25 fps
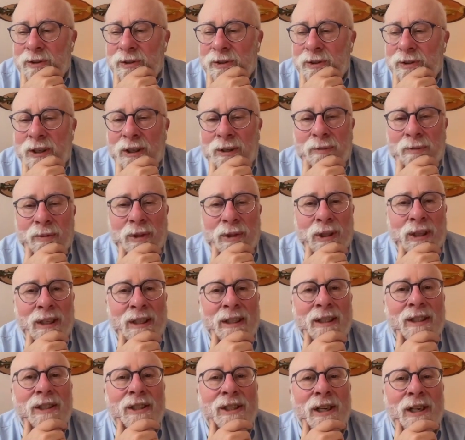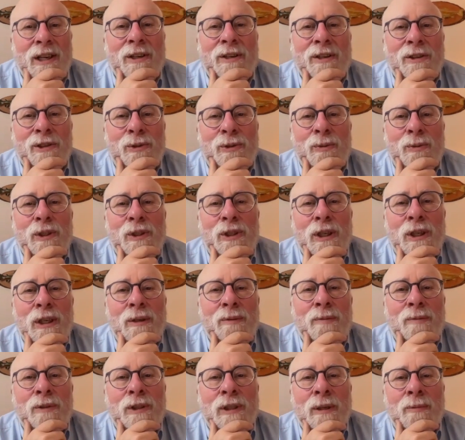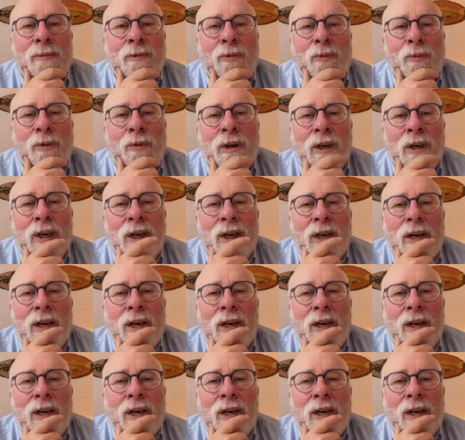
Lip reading: see it with incels. We see it with some